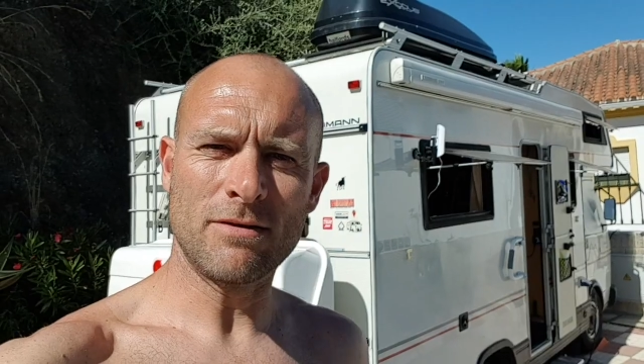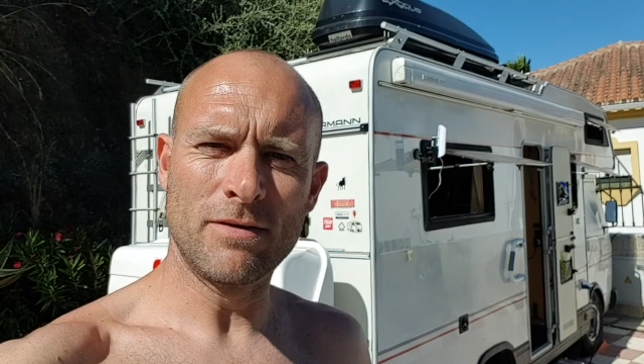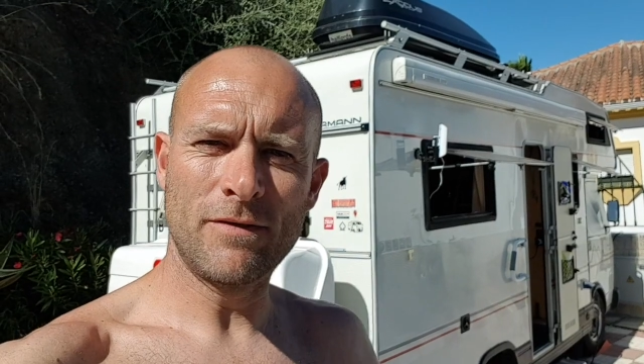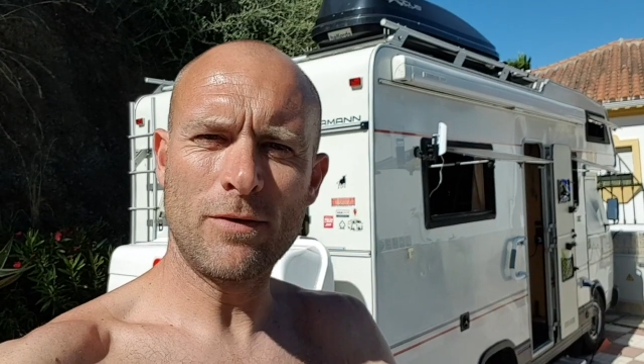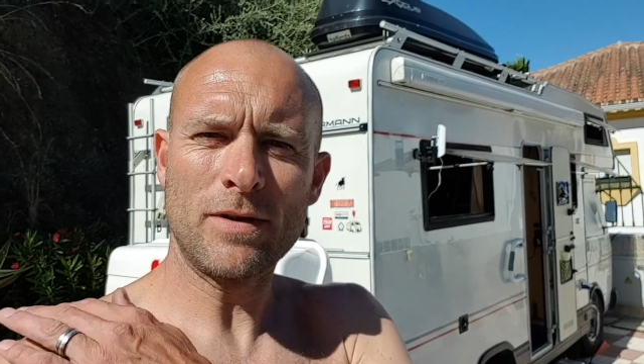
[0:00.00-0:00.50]

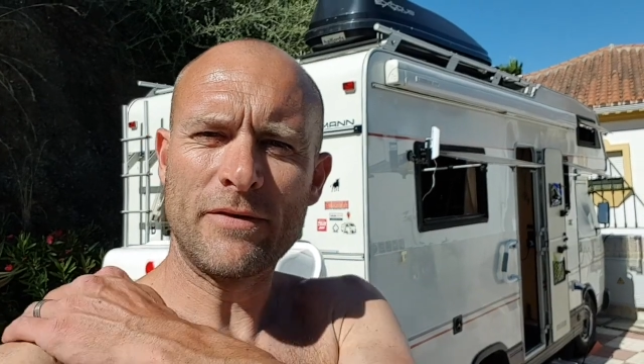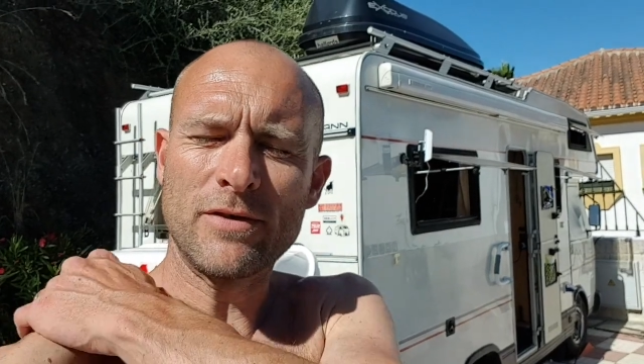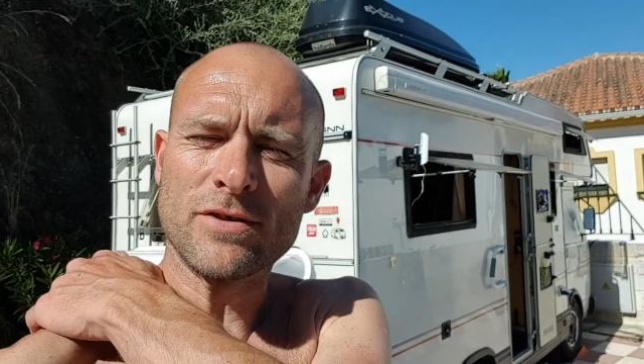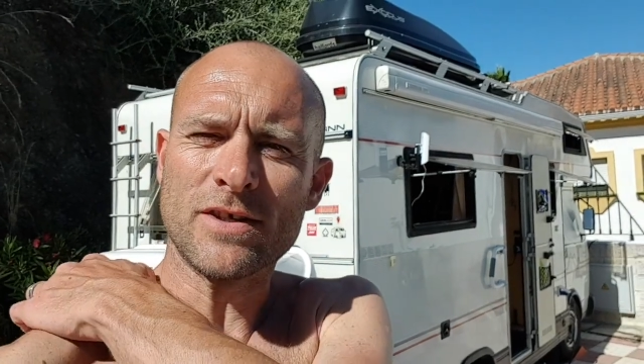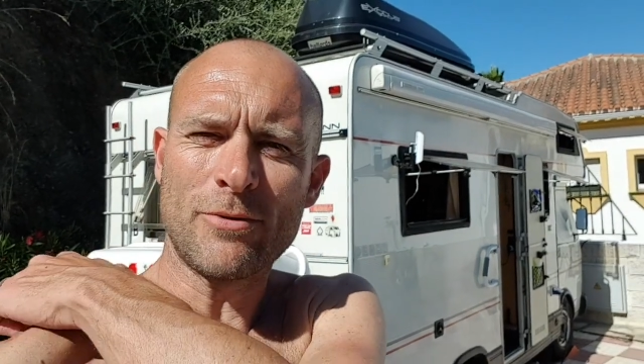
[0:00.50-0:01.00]
thought I'd give
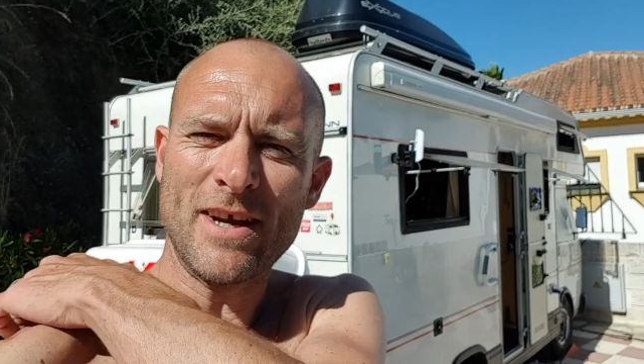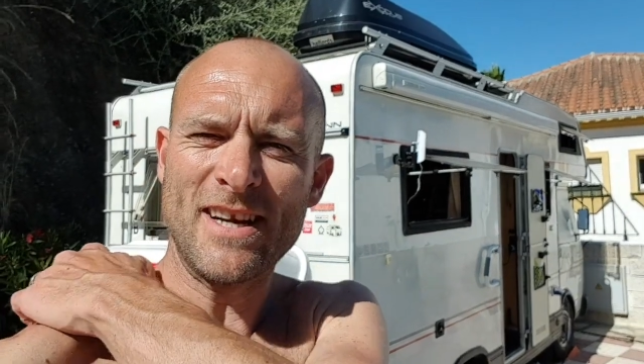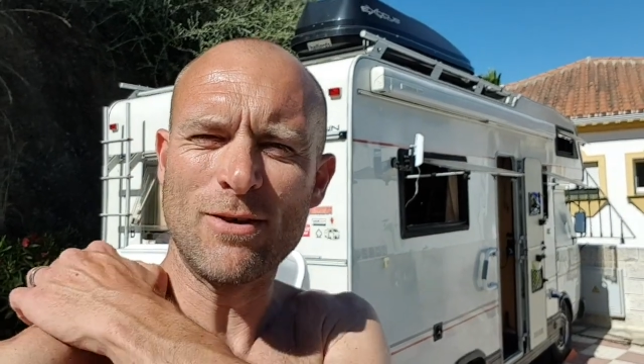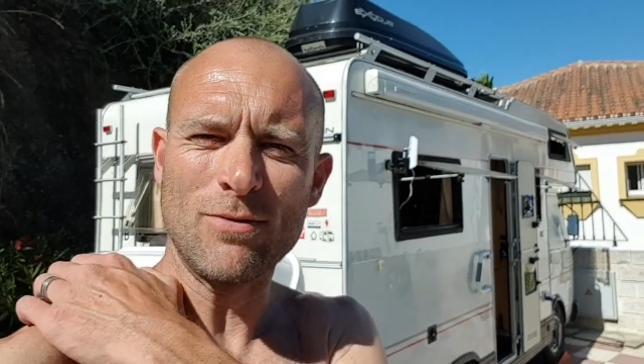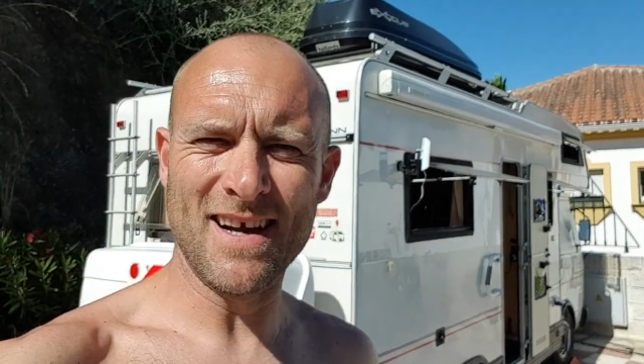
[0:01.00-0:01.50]
you just a quick
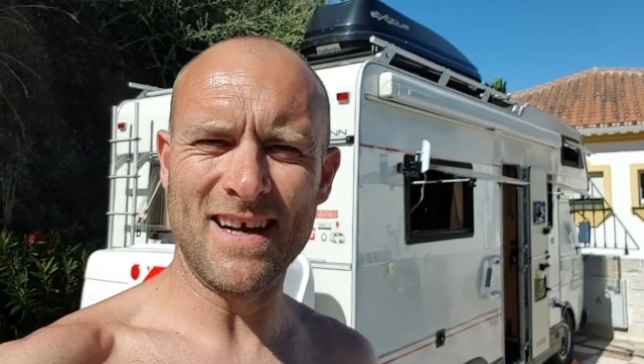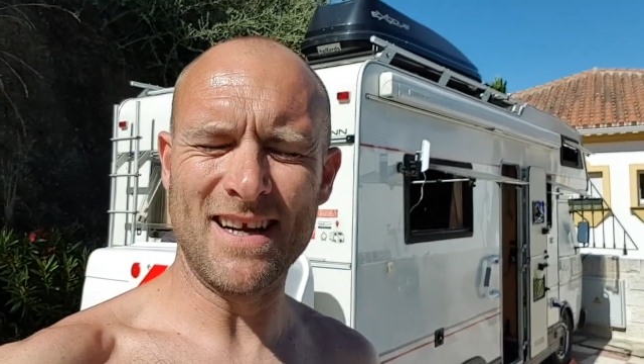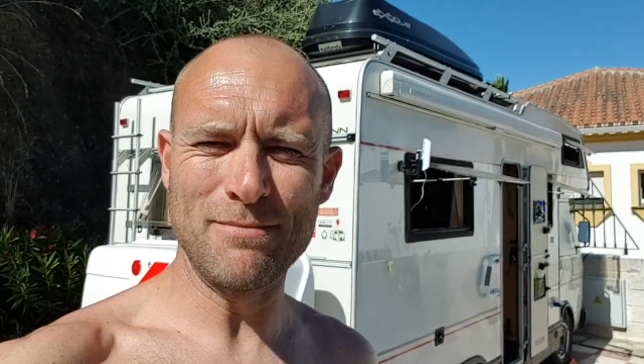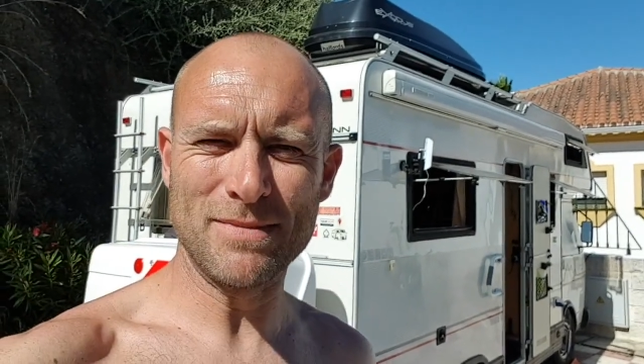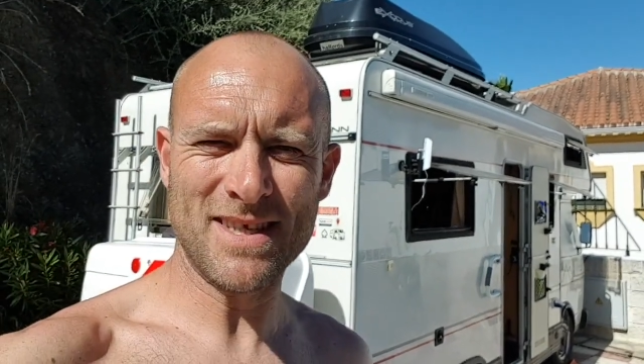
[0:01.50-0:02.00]
little
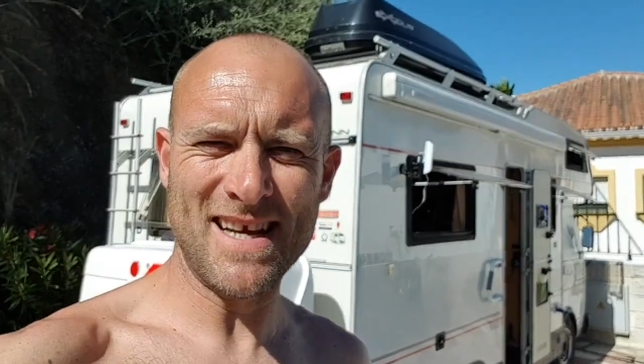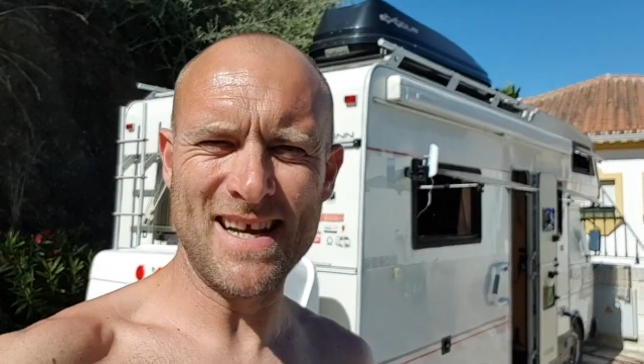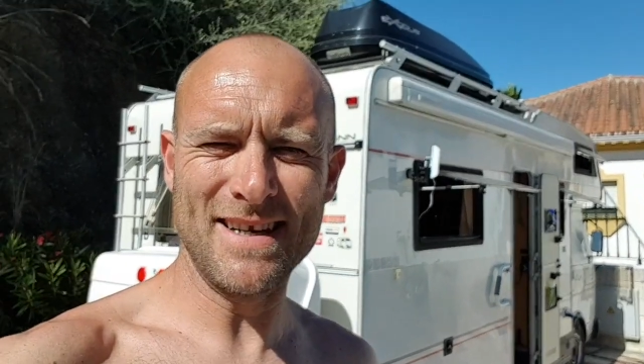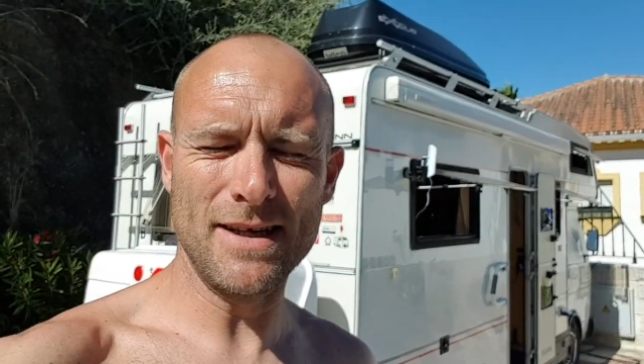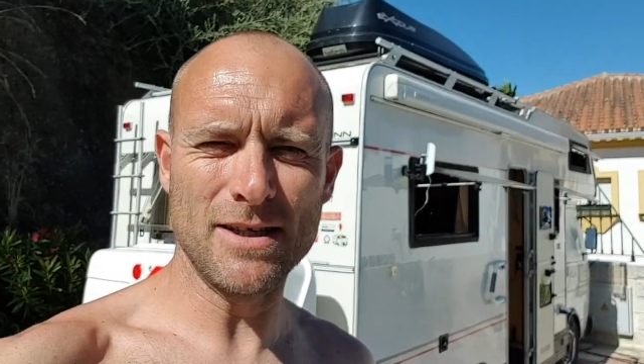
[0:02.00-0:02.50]
glimpse
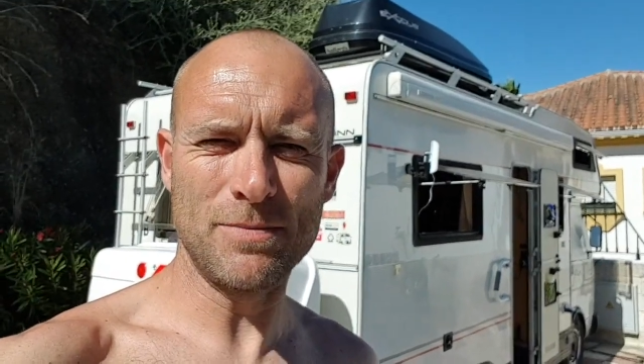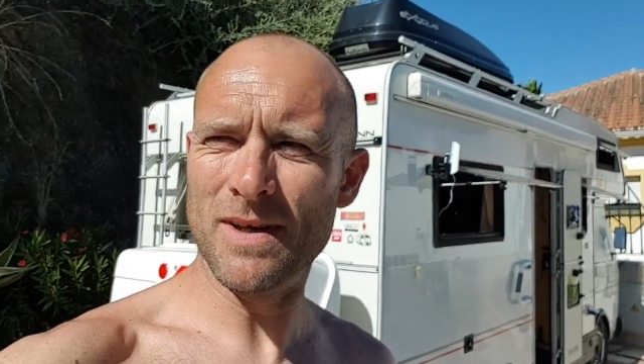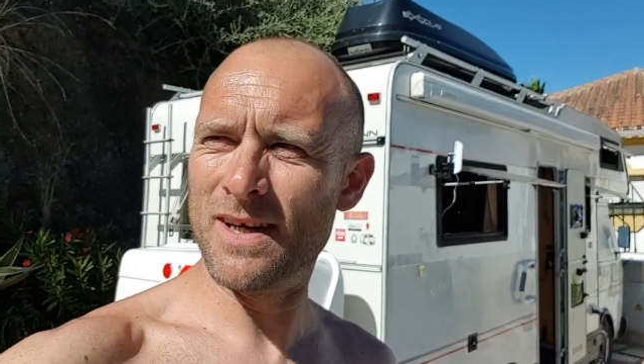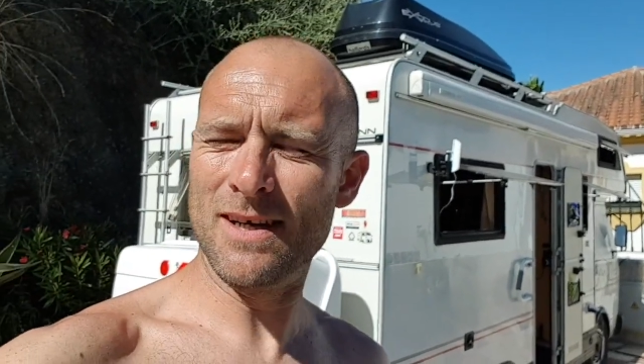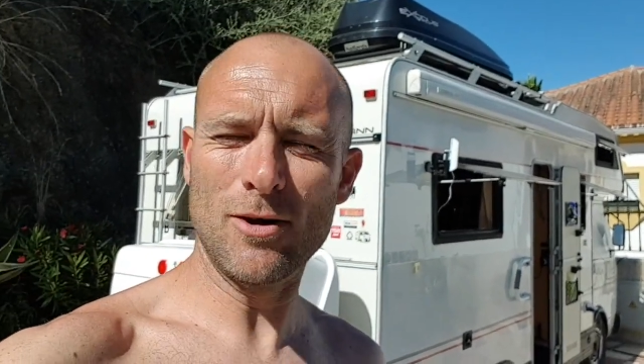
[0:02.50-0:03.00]
at
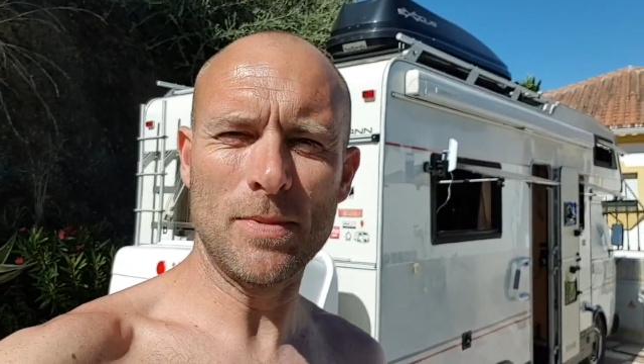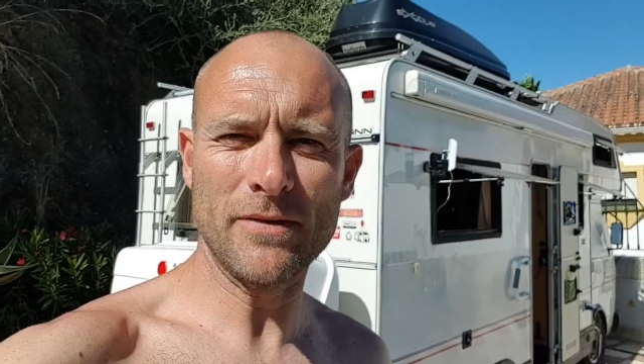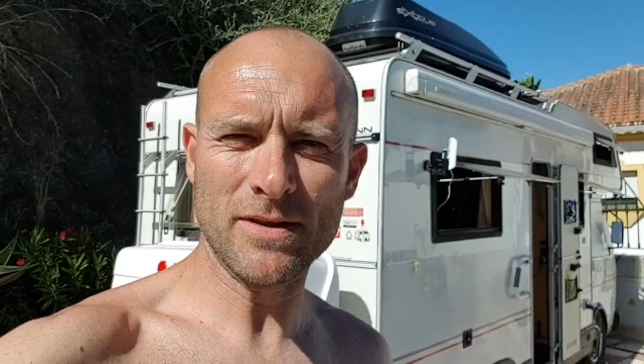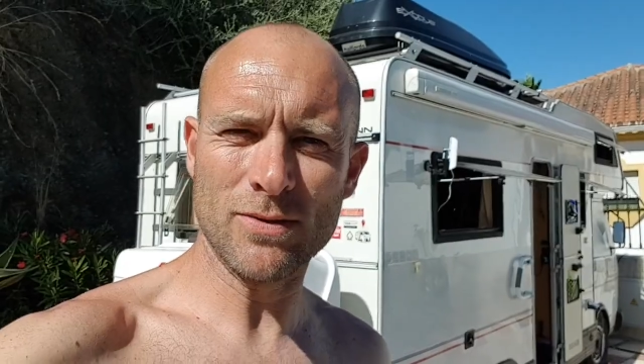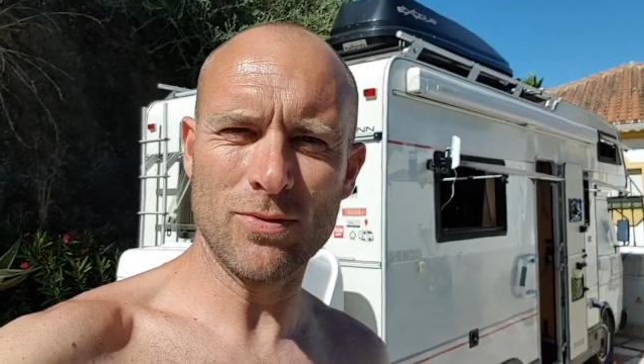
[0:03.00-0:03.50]
Nezbit, a little bit
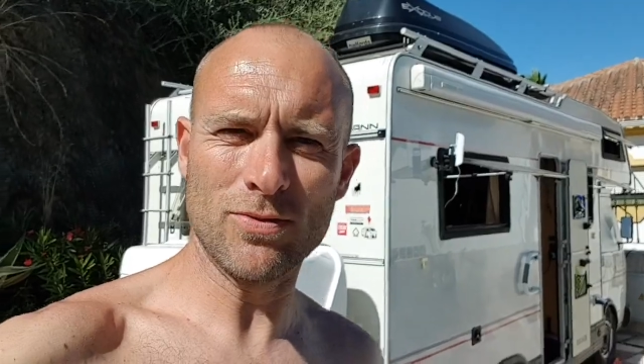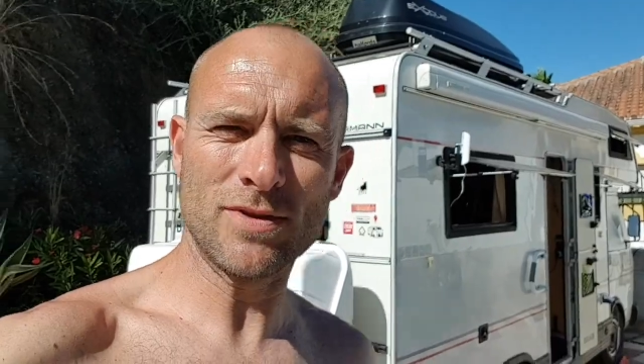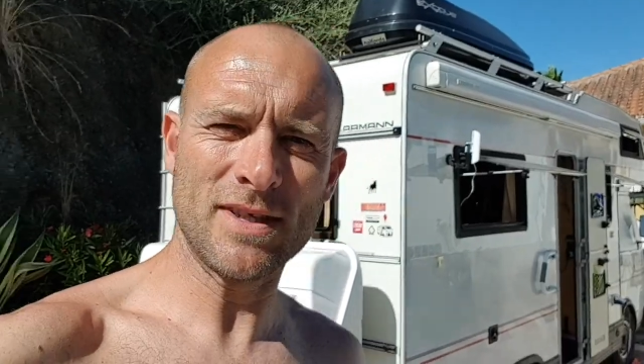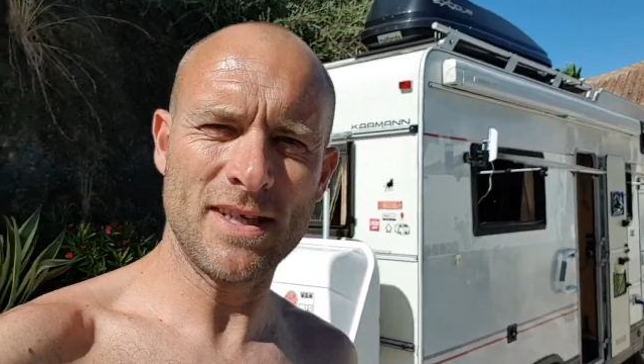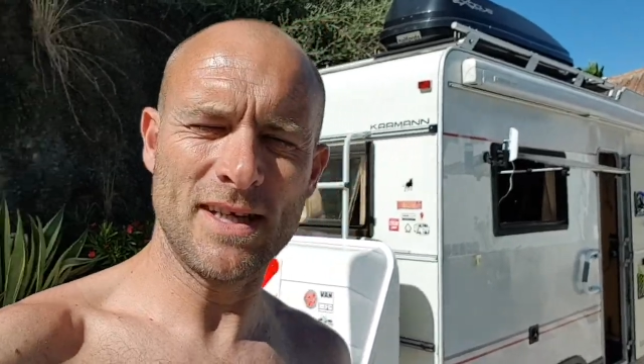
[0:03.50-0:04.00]
of a tour,
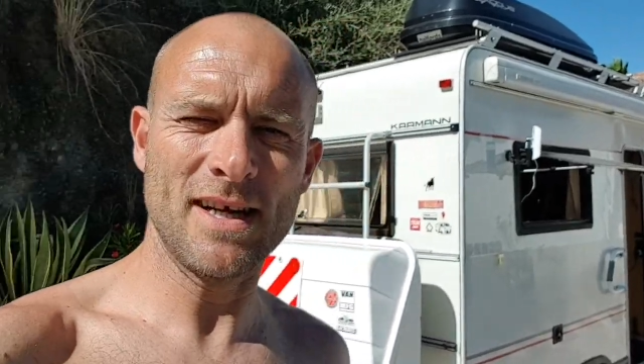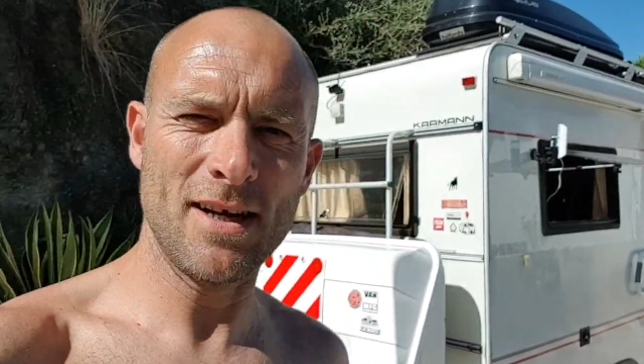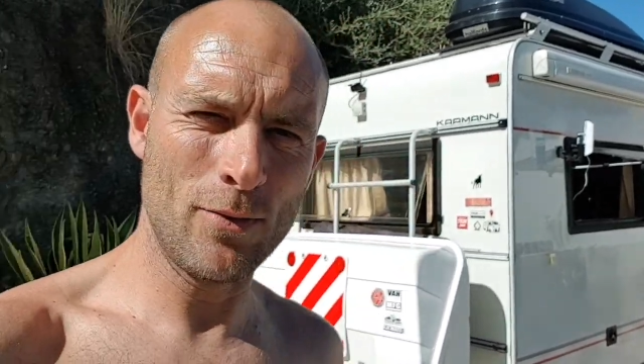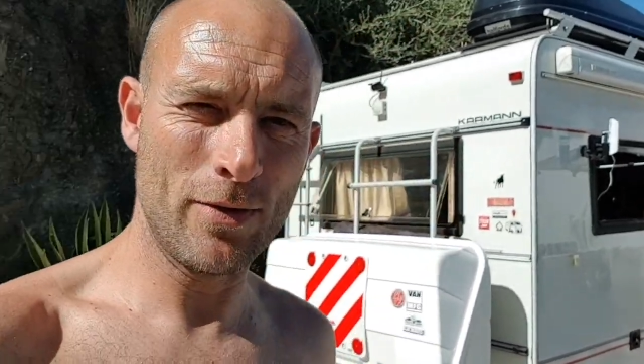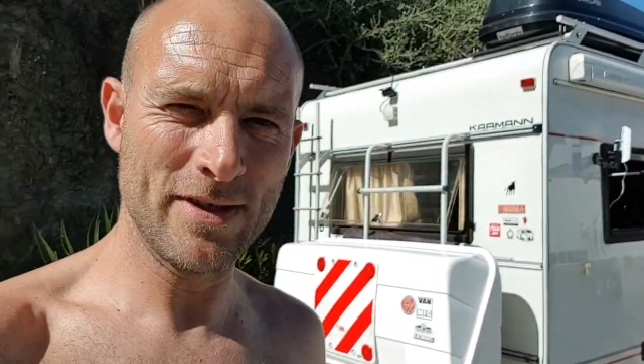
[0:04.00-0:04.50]
see
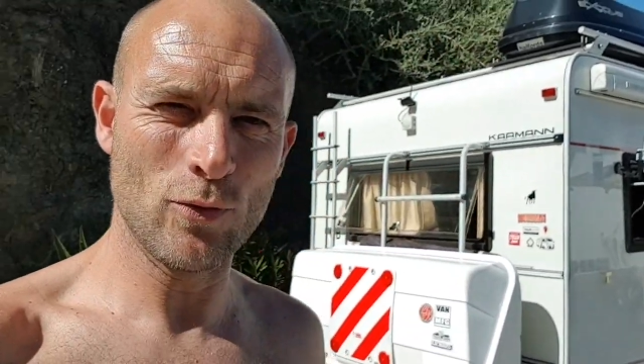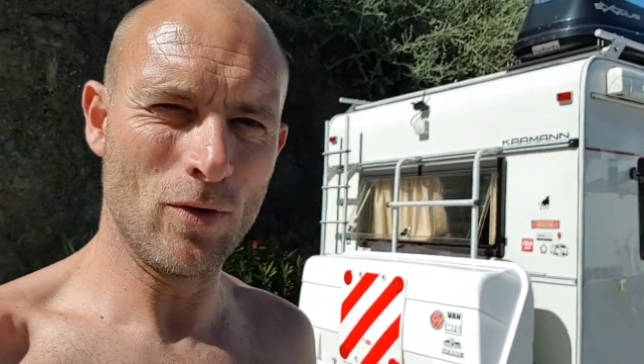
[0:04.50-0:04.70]
what he's all